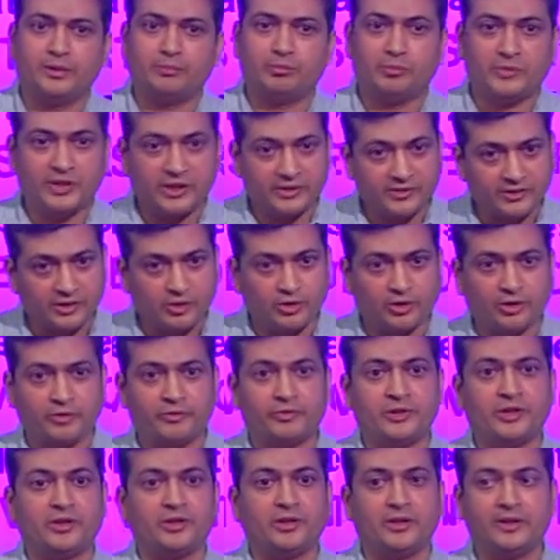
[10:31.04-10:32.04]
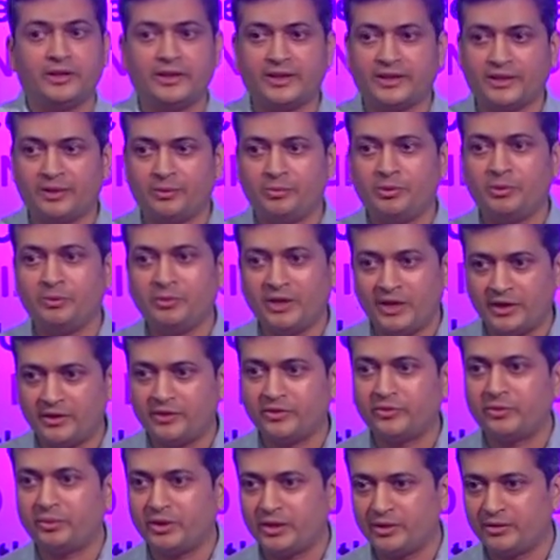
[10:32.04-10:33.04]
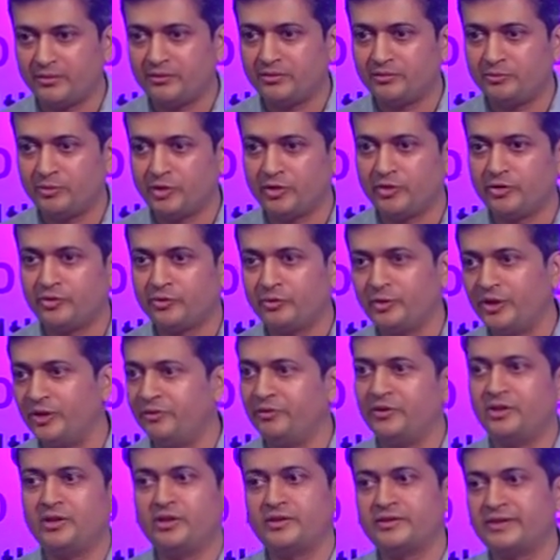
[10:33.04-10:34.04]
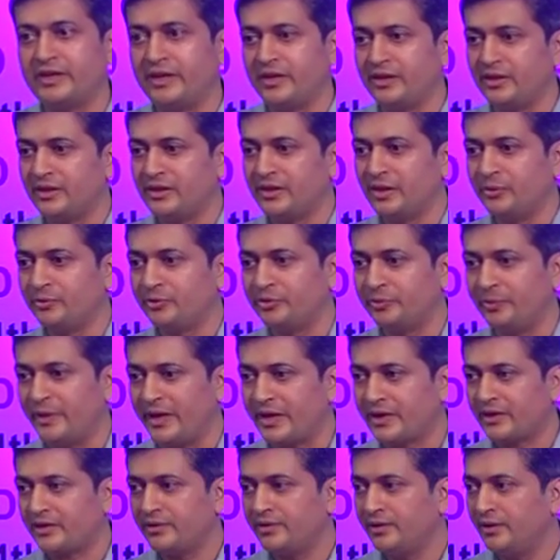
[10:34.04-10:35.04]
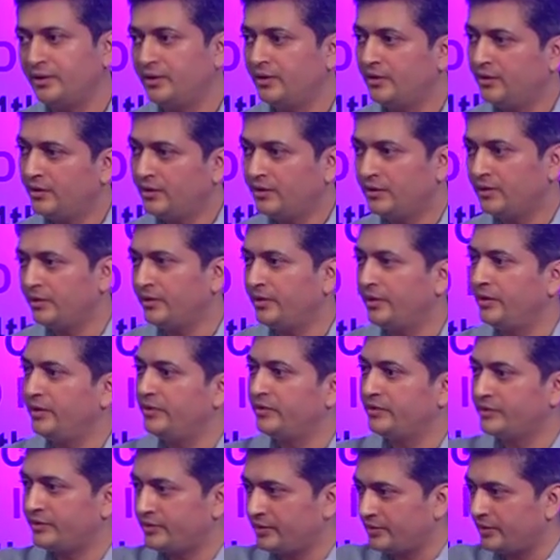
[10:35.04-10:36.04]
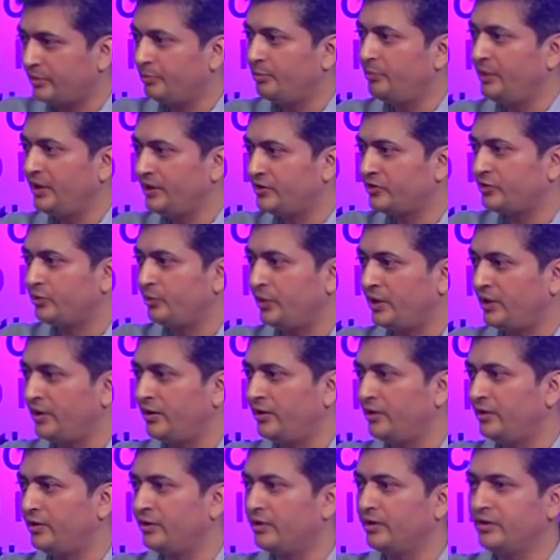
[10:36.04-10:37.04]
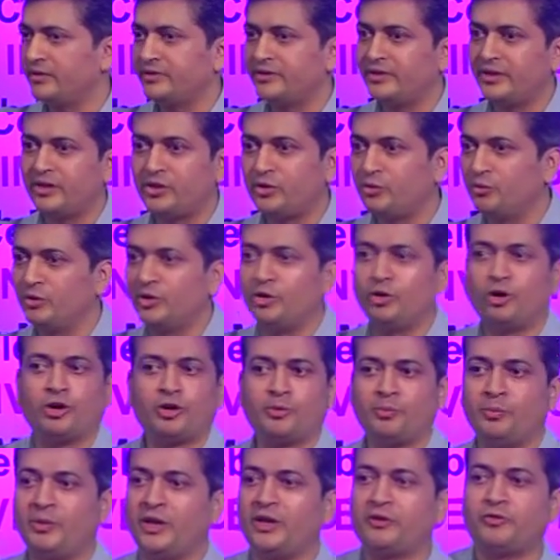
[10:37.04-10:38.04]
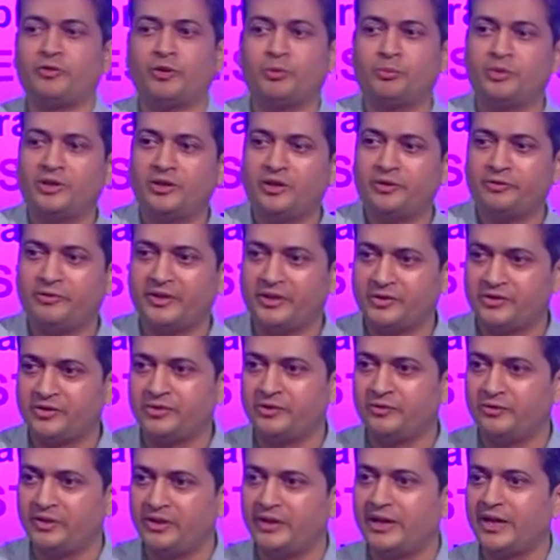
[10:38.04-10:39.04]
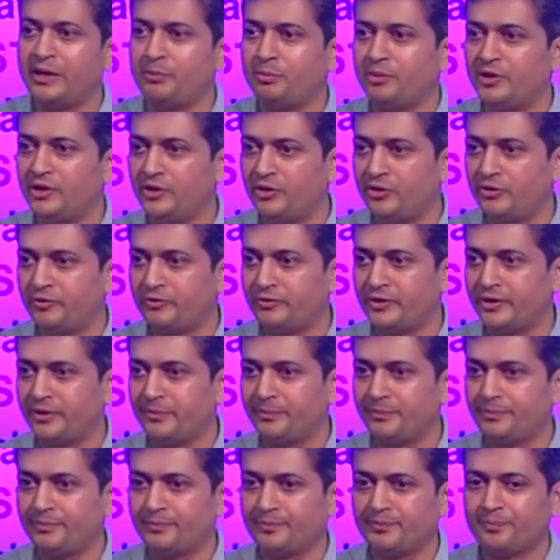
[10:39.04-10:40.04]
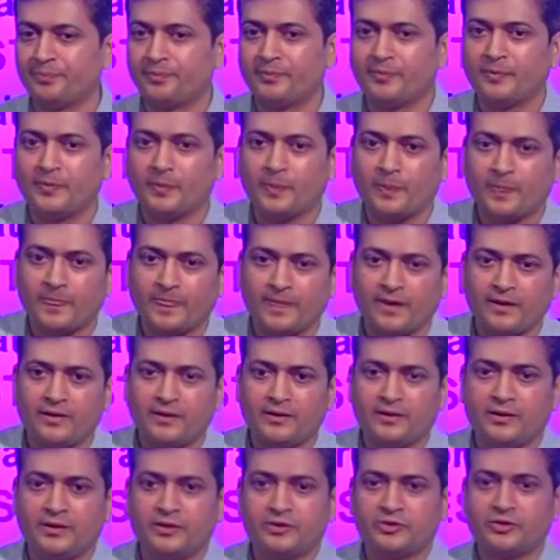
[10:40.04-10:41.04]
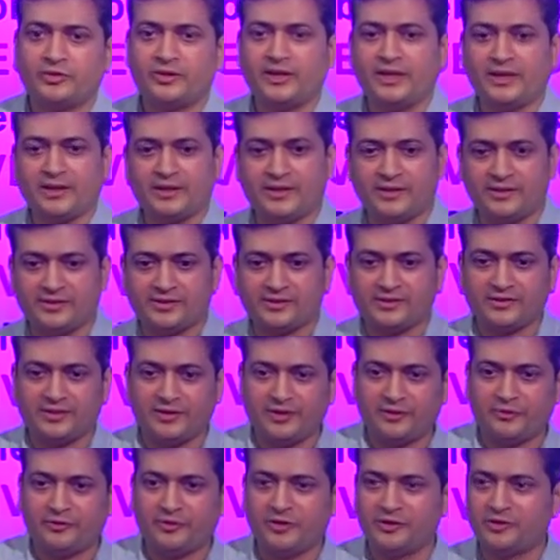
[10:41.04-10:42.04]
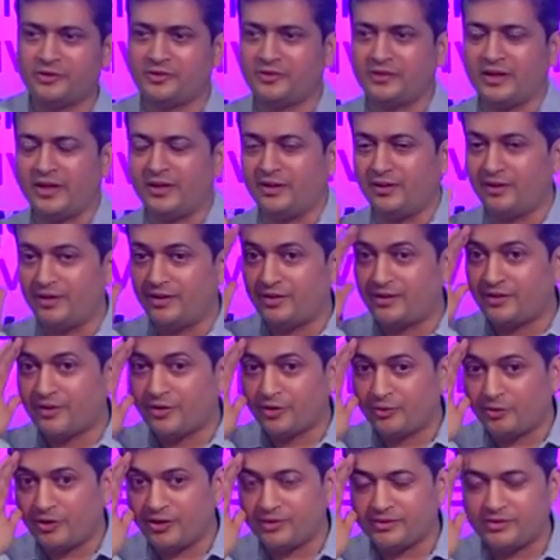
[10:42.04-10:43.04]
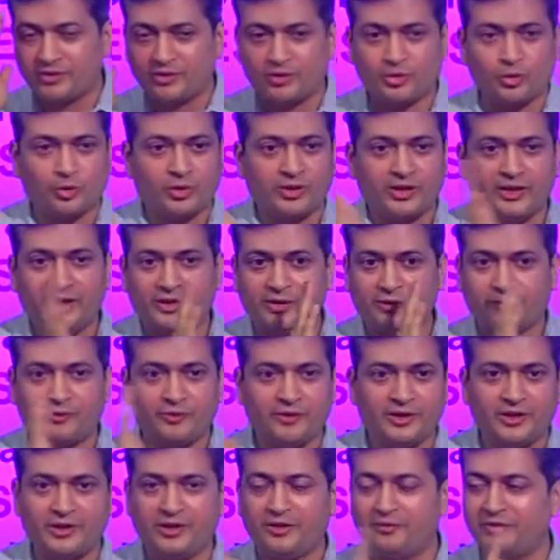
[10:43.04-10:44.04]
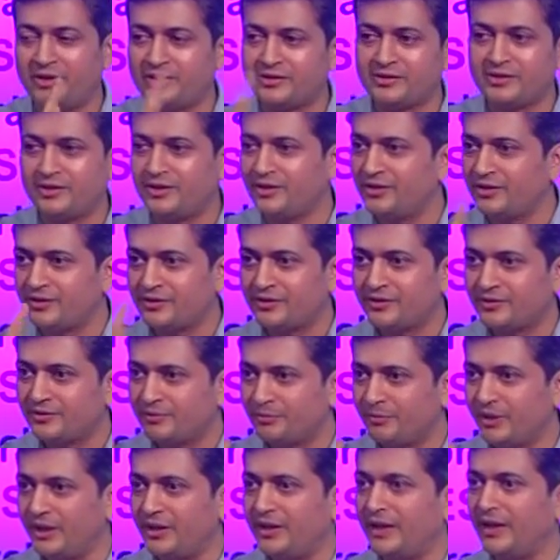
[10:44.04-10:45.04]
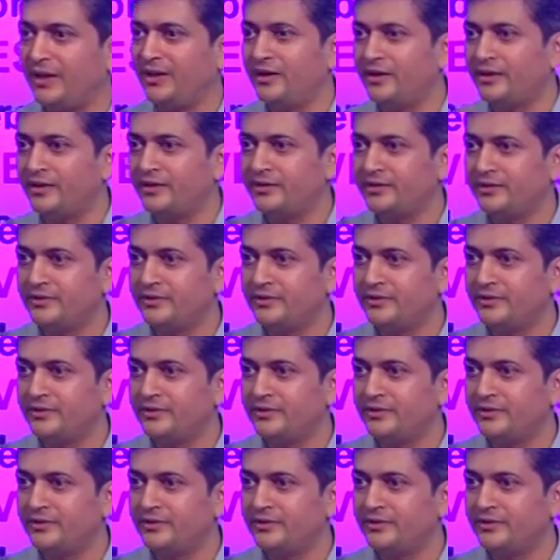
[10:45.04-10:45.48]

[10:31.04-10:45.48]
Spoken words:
there's a lot of return that can be made as well, because whenever a cycle comes back, there is a big swing in returns that you will not make from a defensive in that period of time. So that is the difference, and it requires a totally different investor mentality.